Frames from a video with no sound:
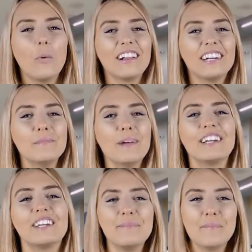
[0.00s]
Welcome
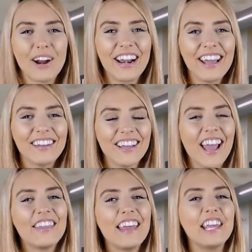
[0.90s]
and good morning.
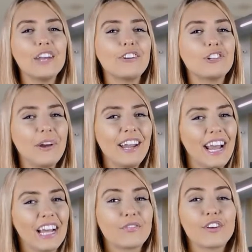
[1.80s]
Thank you for
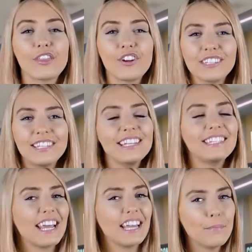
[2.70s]
joining us for
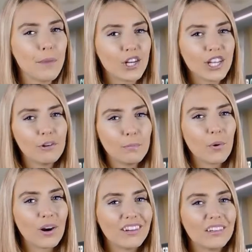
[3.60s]
Thursday's Daily Market
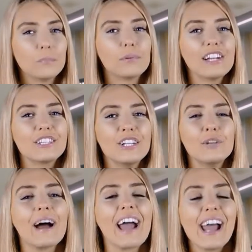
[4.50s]
Report, brought
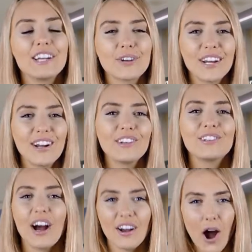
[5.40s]
to you by
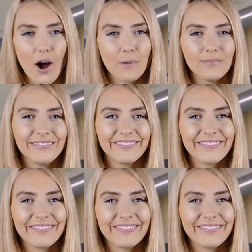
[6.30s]
iTrader.com.